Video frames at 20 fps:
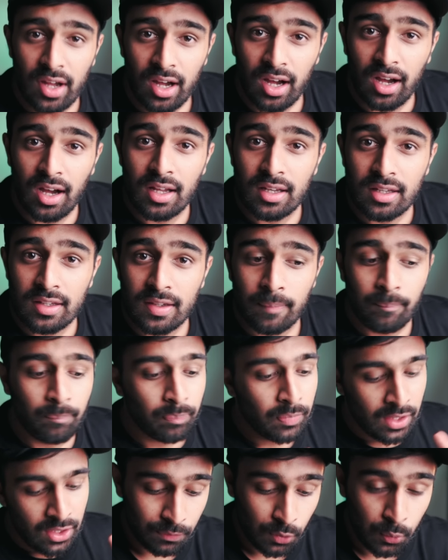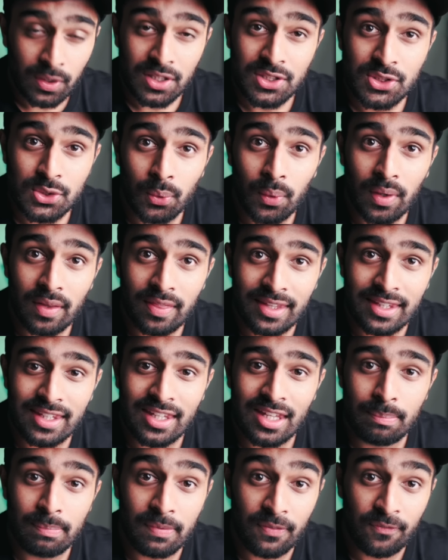heart. Quick story, the
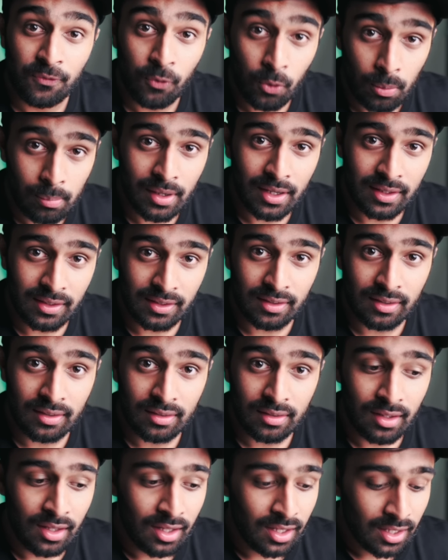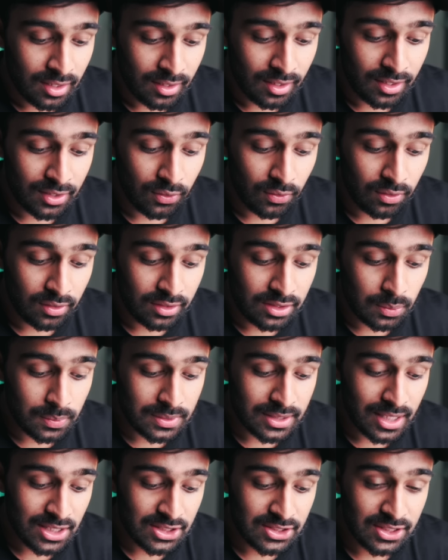year before my year, cardiology was
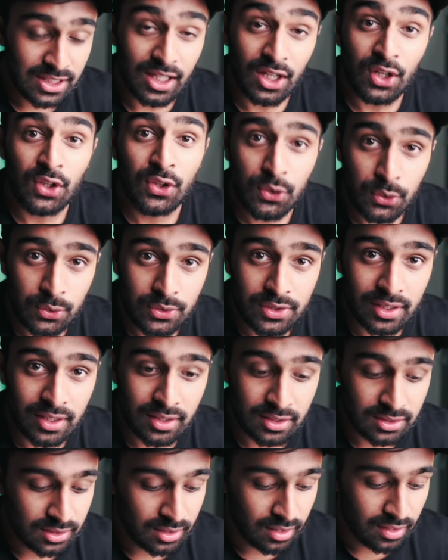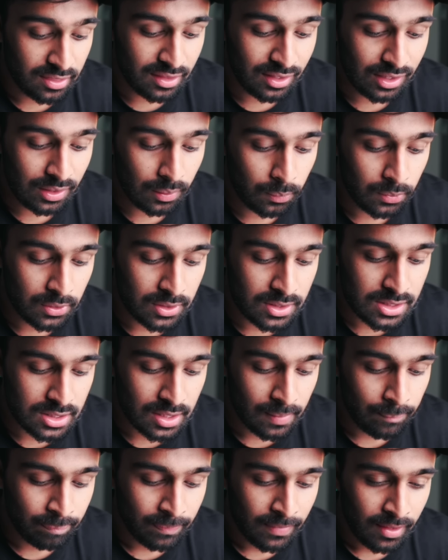actually a huge lecture. I think it was
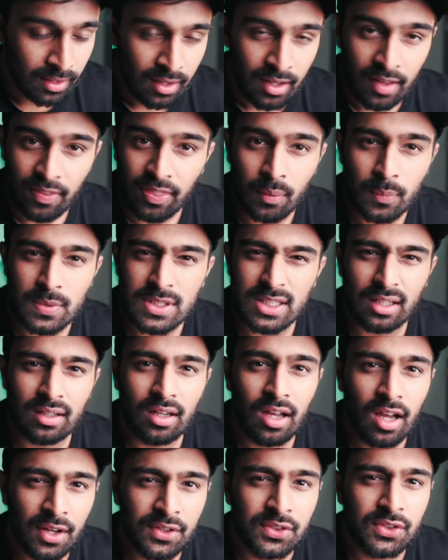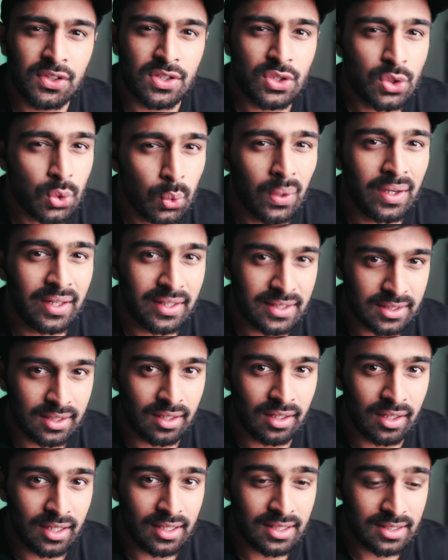like 120
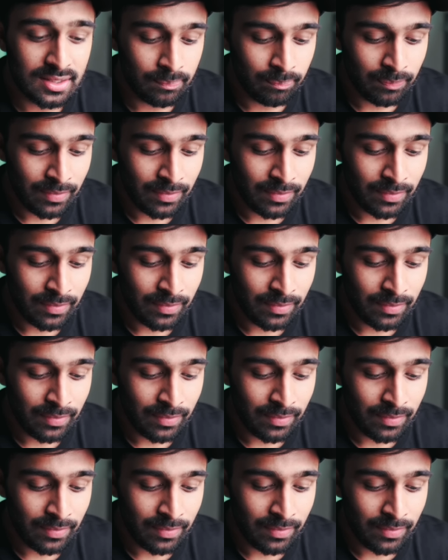slides.